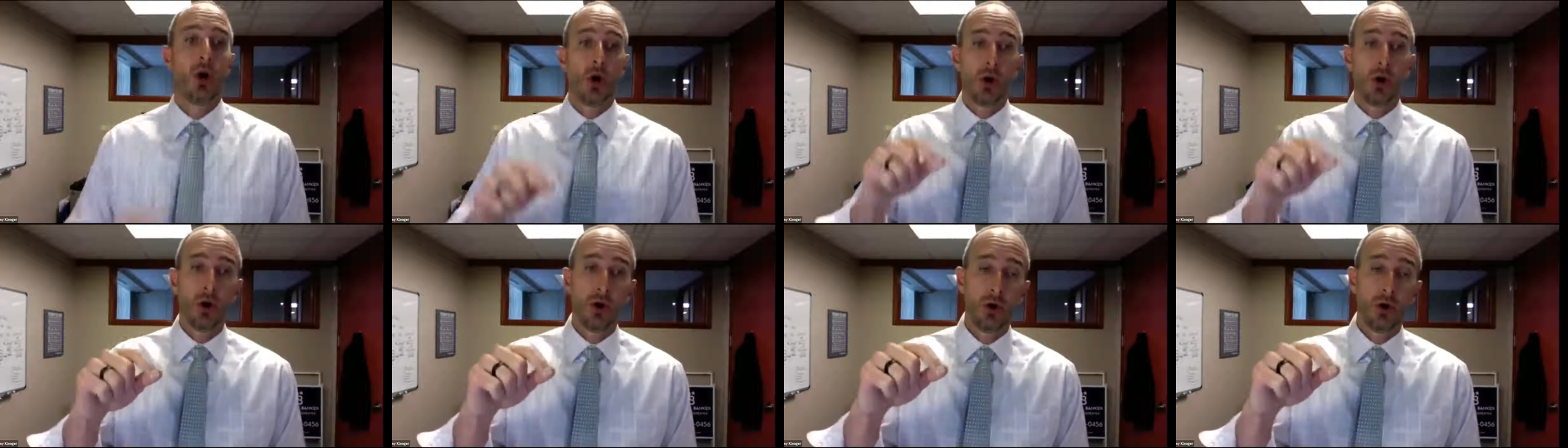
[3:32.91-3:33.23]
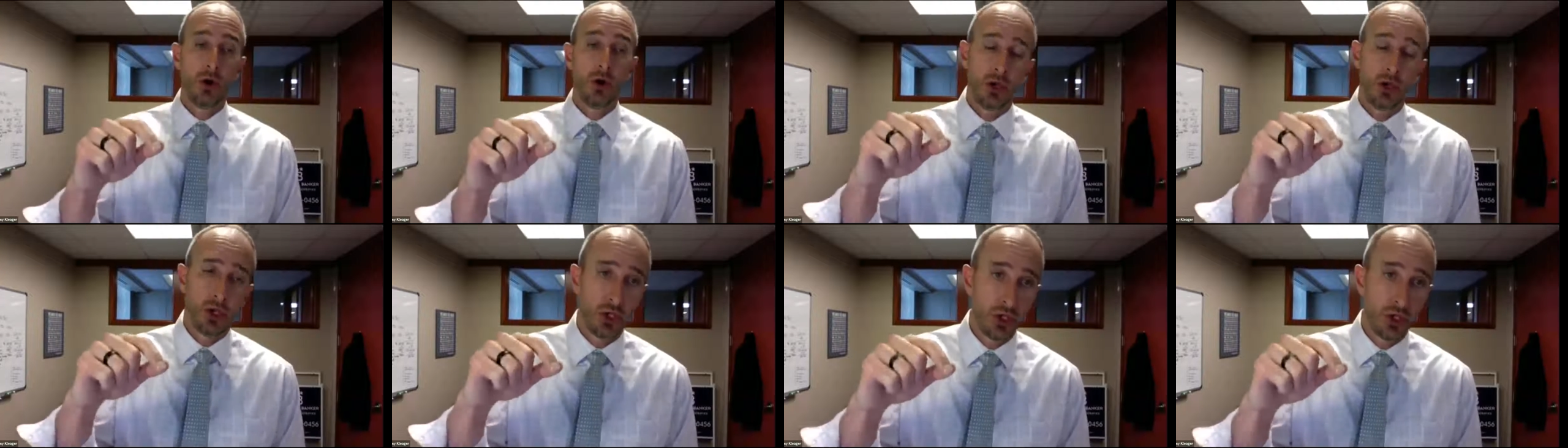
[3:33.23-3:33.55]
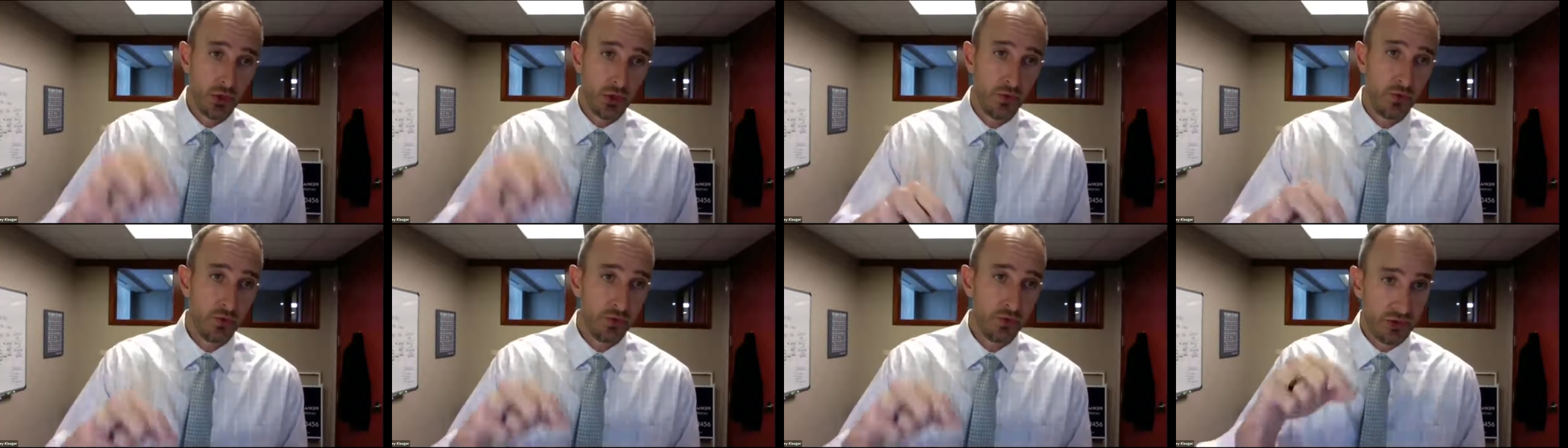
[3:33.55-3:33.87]
Are
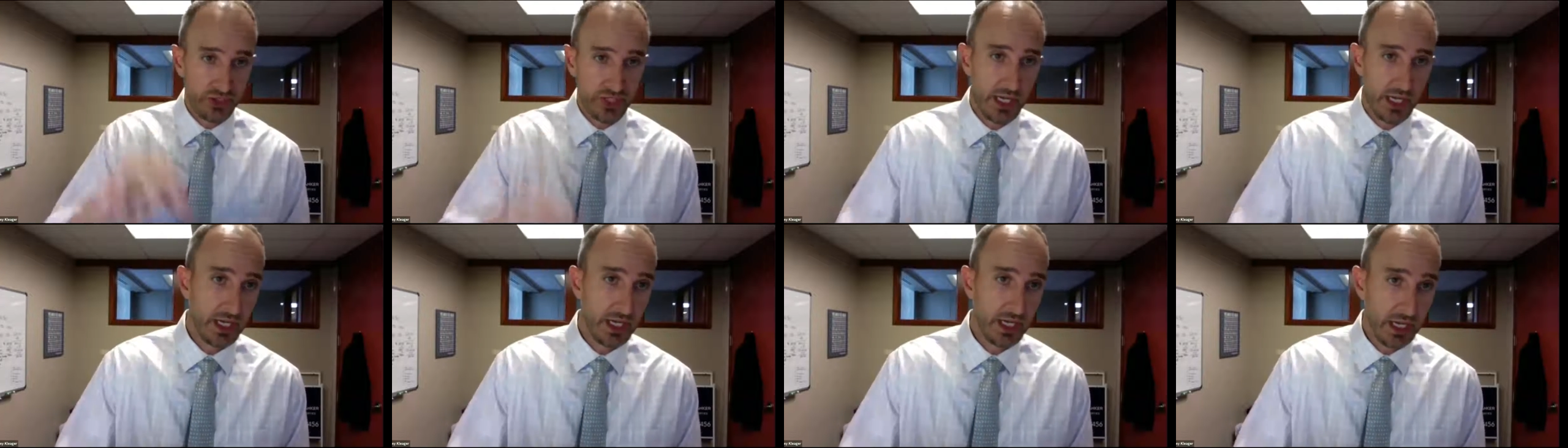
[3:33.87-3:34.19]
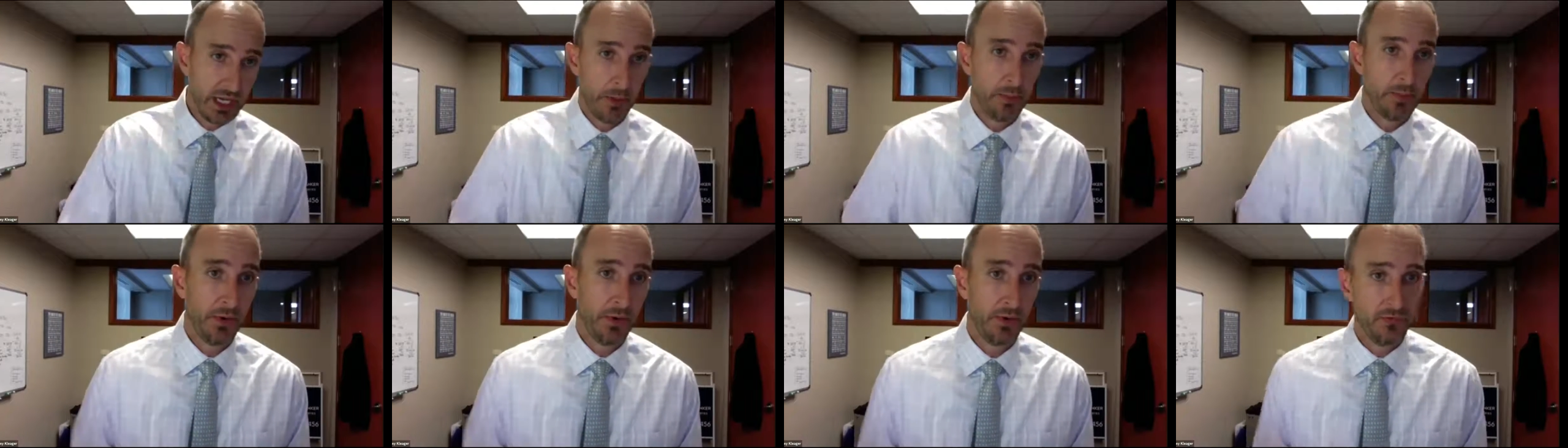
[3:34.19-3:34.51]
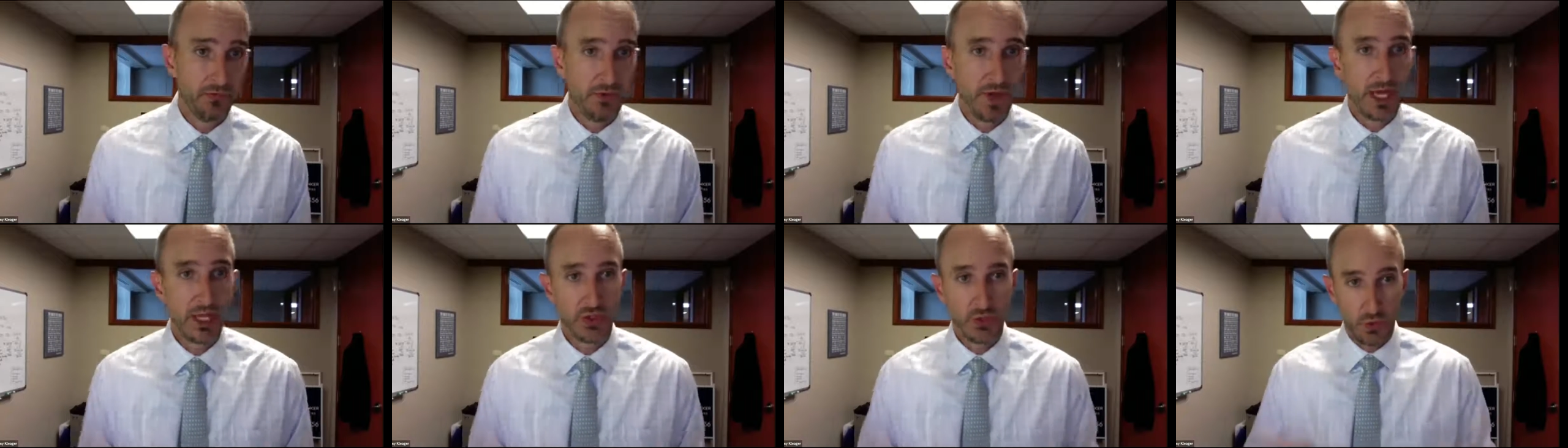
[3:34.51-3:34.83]
you setting up
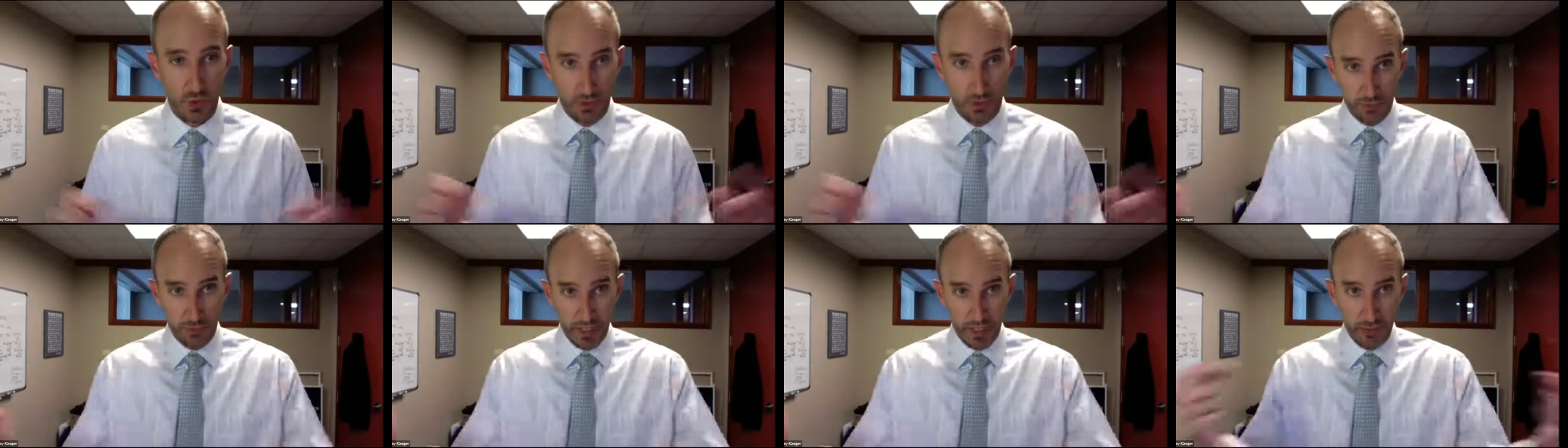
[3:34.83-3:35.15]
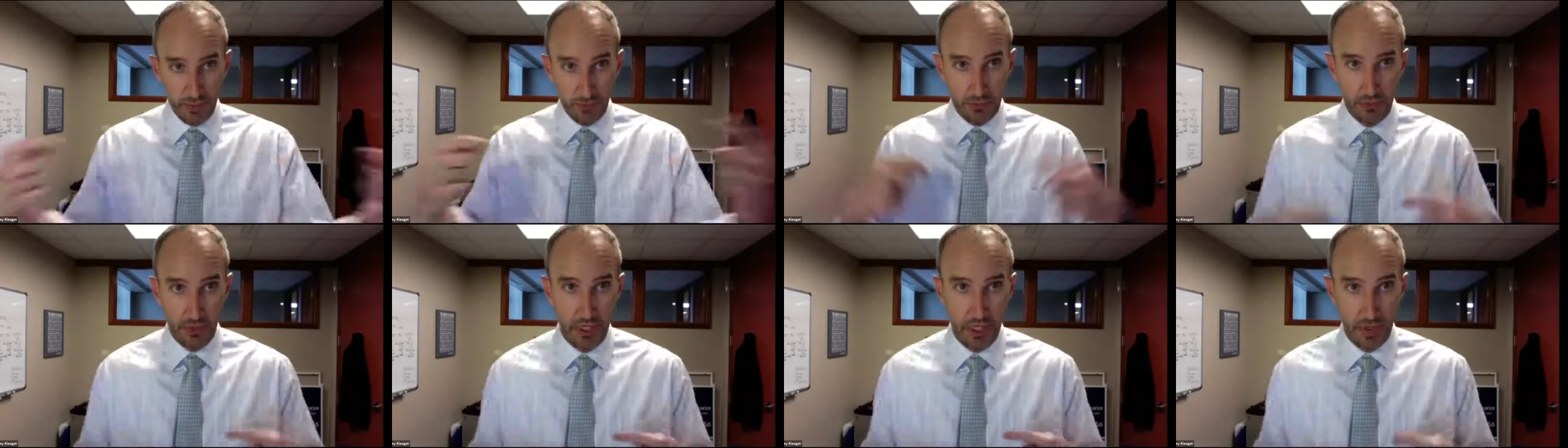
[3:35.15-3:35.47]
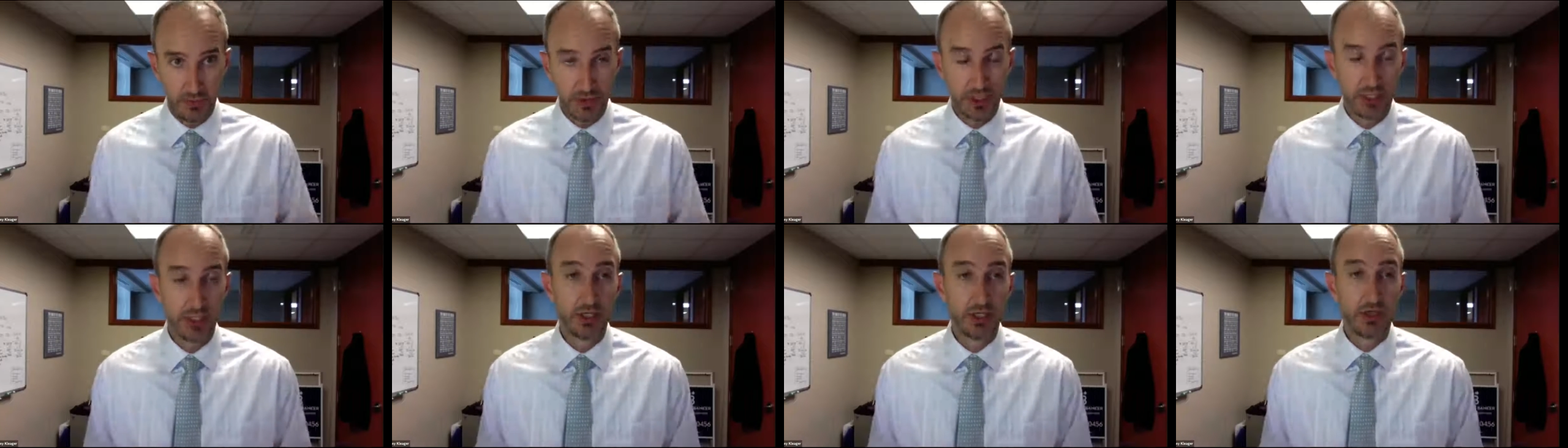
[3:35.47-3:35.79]
events where people
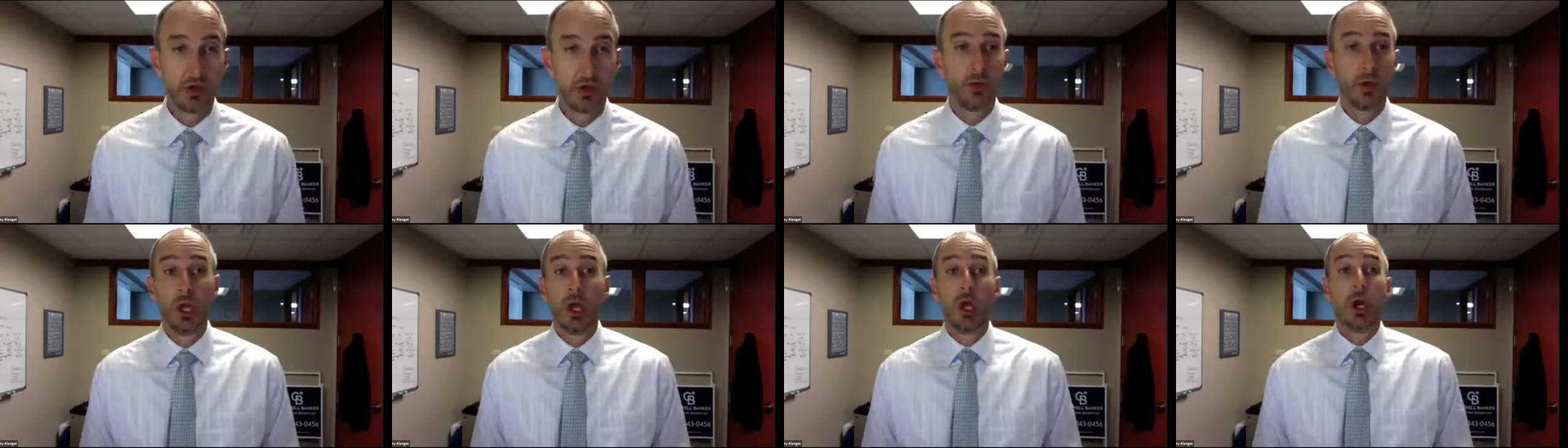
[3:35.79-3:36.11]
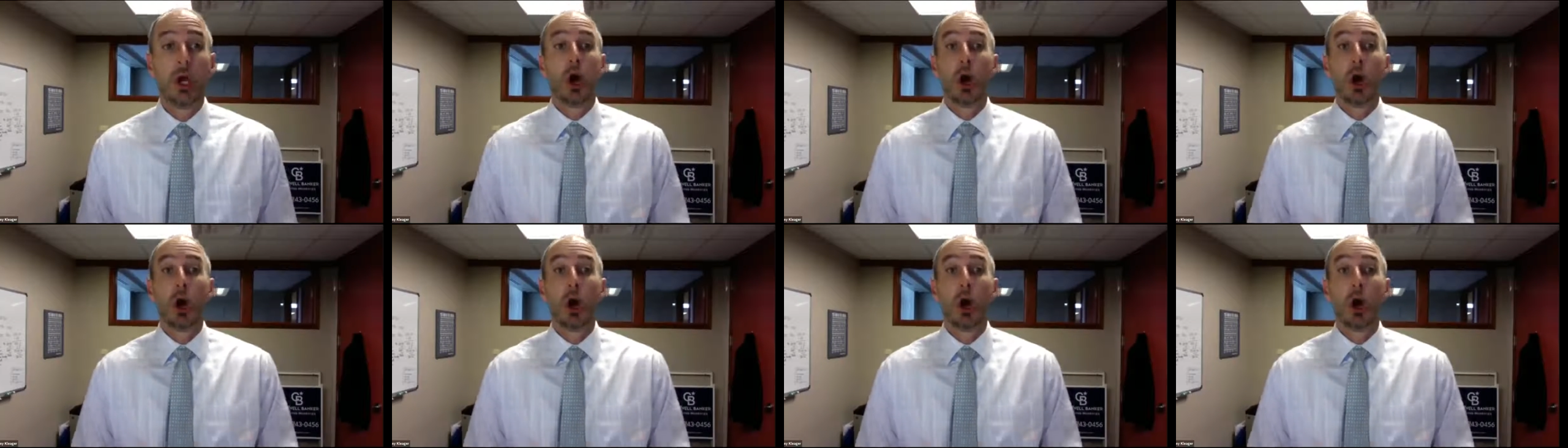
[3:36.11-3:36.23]
come to you?